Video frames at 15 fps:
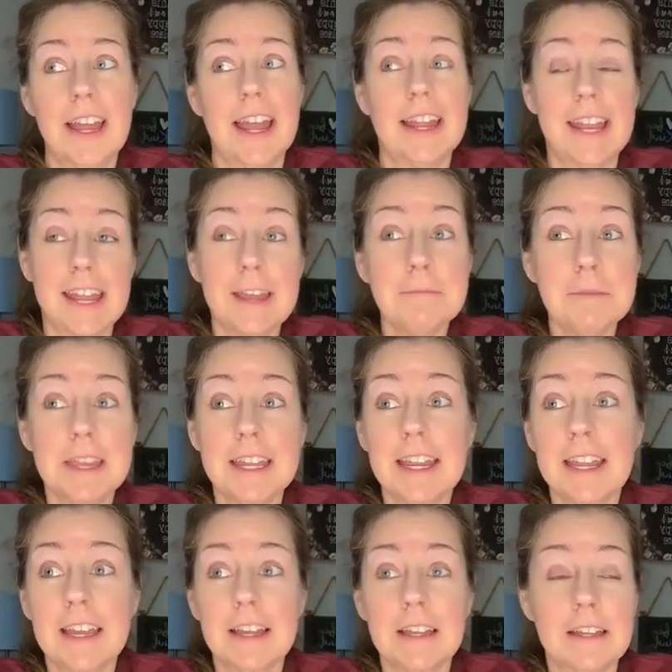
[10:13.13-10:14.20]
and I am
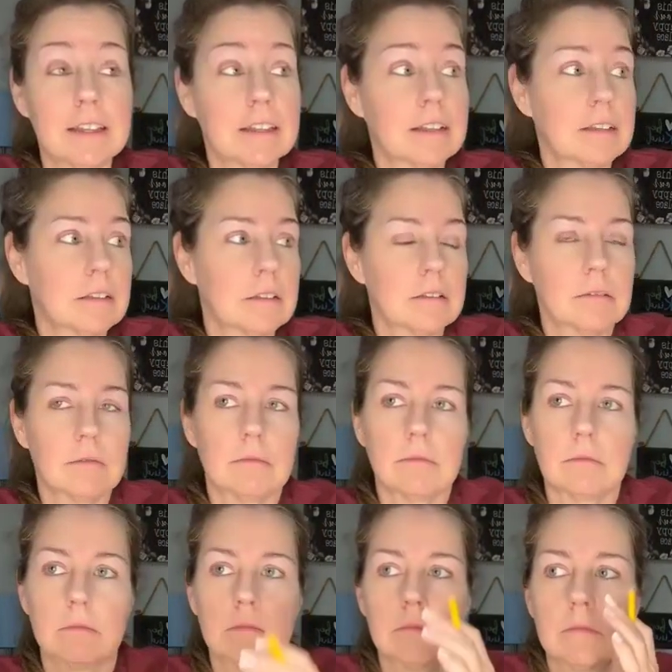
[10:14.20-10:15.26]
getting a
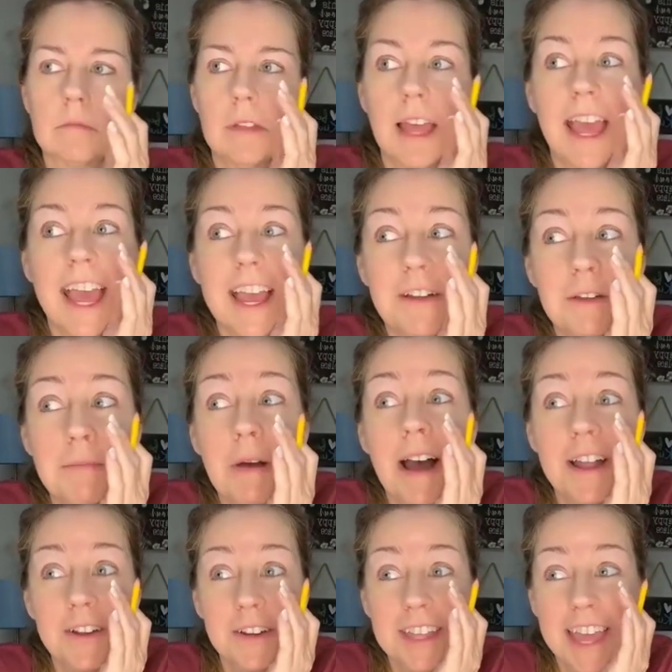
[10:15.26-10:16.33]
Harry
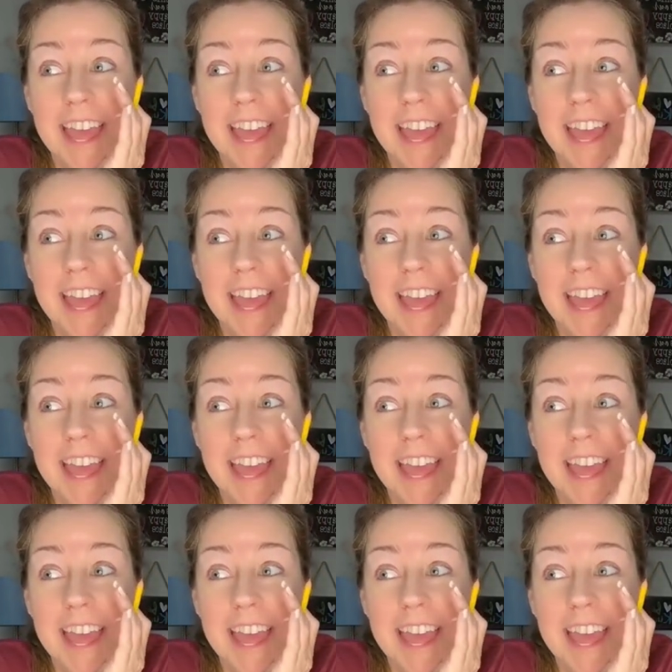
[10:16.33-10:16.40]
Potter